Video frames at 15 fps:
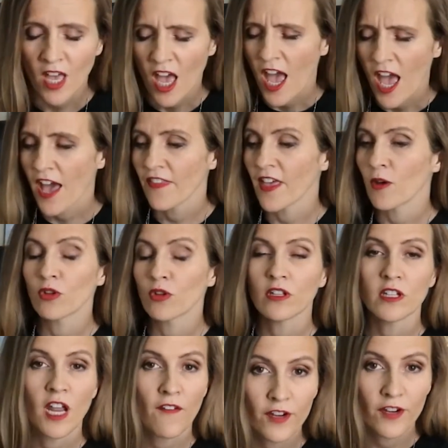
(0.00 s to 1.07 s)
And they will
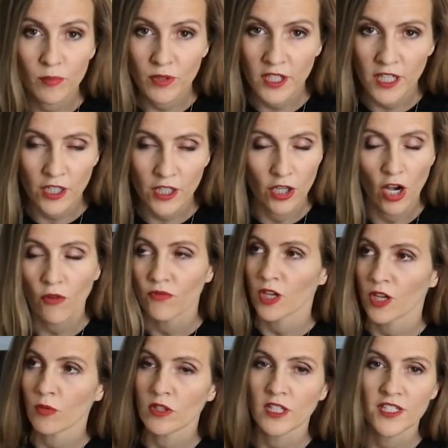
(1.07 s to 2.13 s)
inevitably, they
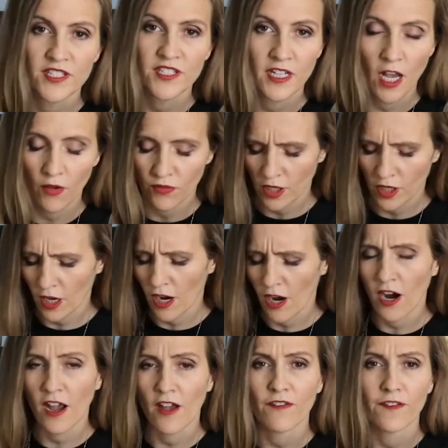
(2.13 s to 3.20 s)
will list it out. They
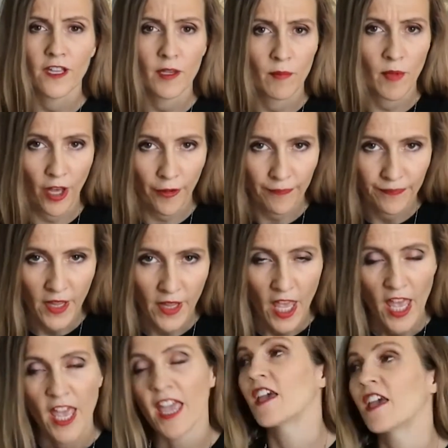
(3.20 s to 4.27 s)
are a female
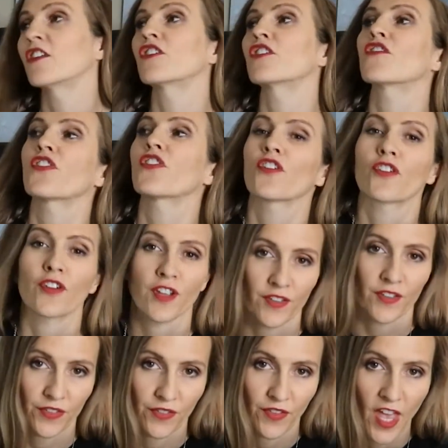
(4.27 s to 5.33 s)
in her 30s.